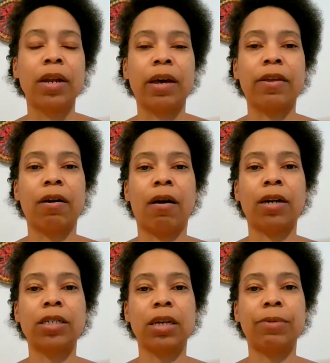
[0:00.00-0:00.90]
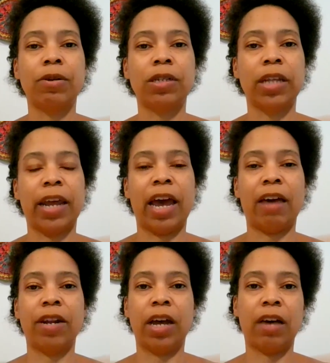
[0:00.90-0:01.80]
Now, there are some units that
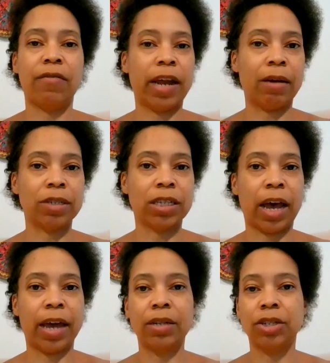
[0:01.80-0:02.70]
have an oven outside.